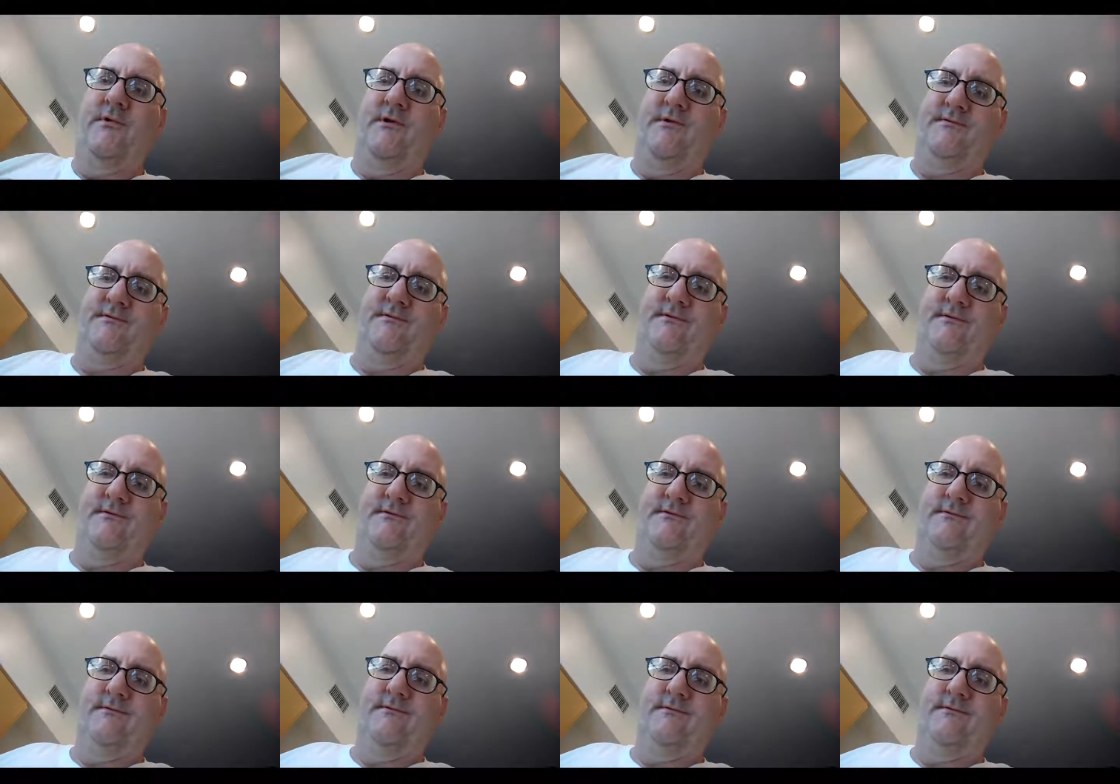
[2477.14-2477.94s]

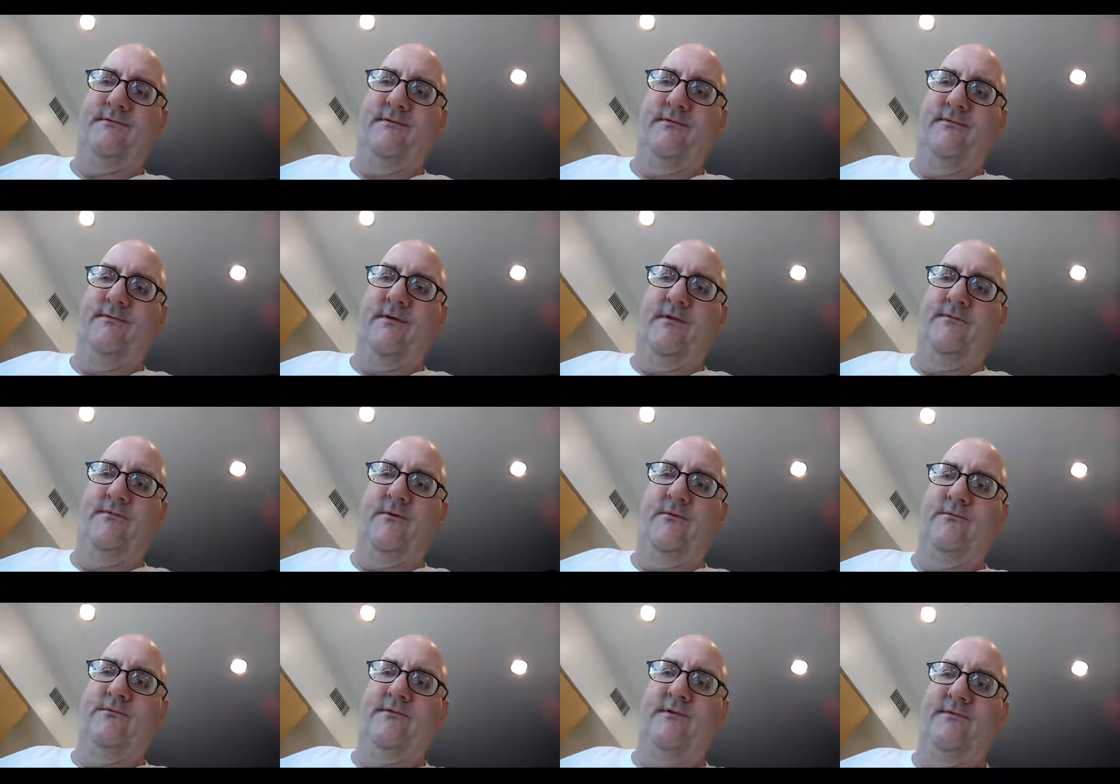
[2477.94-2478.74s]
business so that
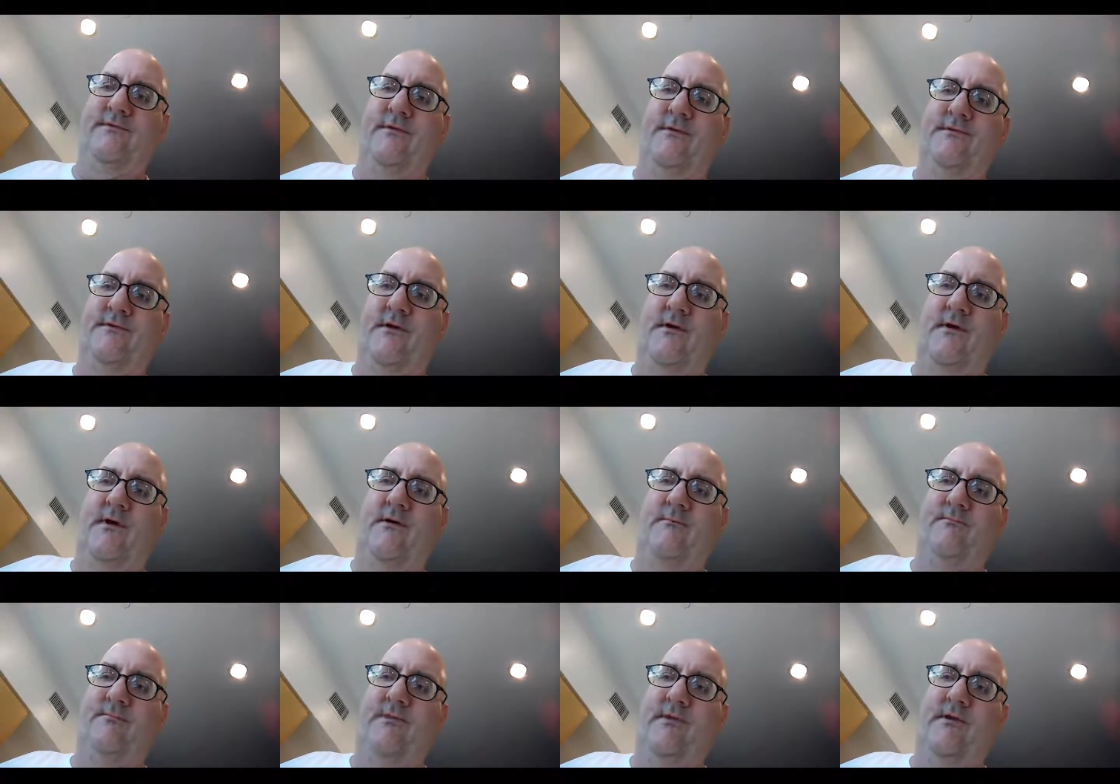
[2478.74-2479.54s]
those at the
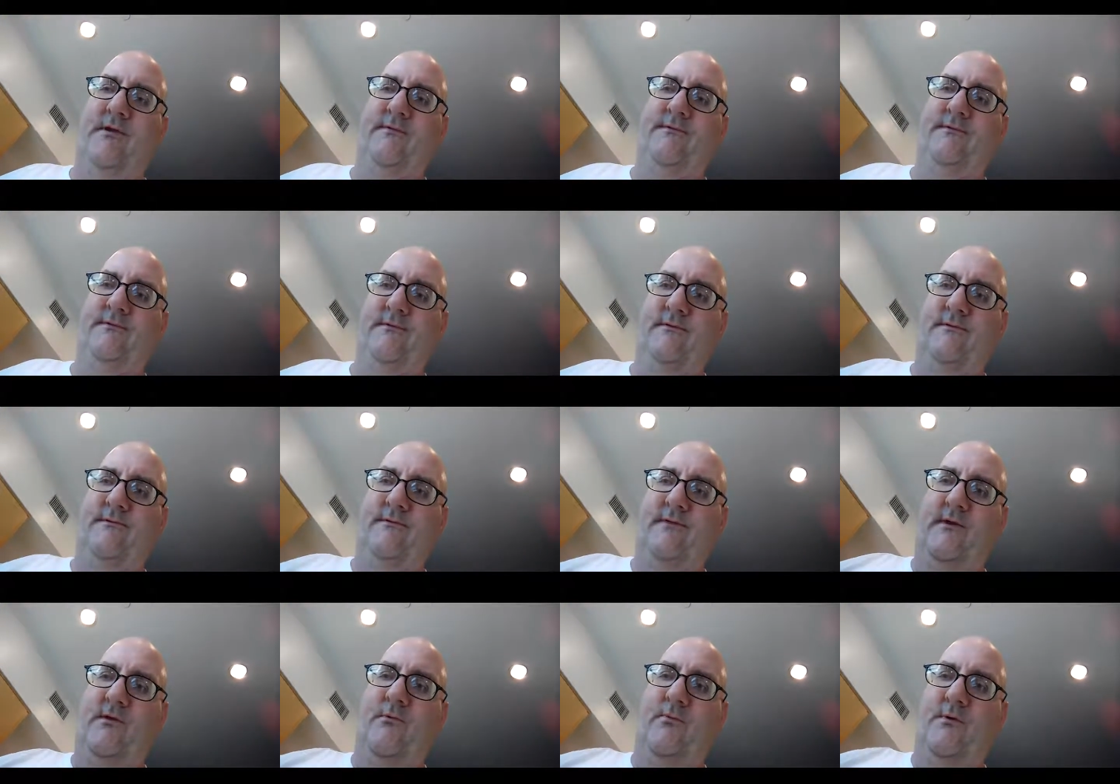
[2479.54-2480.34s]
top, that
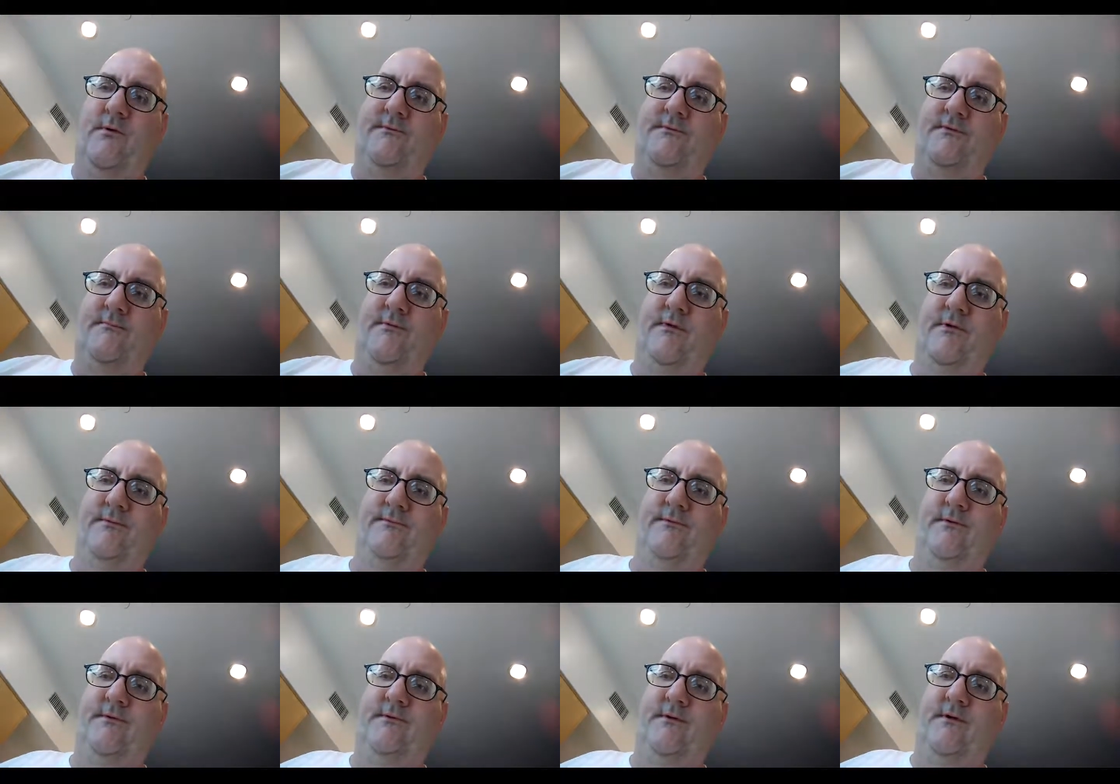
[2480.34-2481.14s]
they want to be
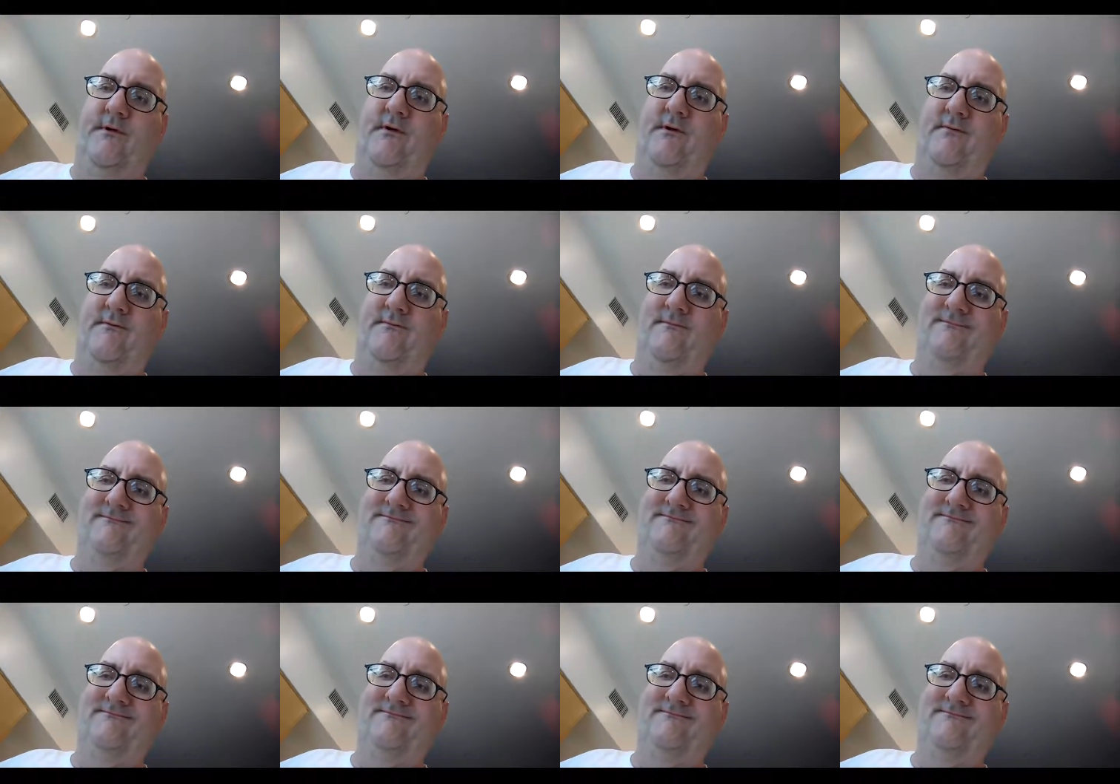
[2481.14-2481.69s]
at the top,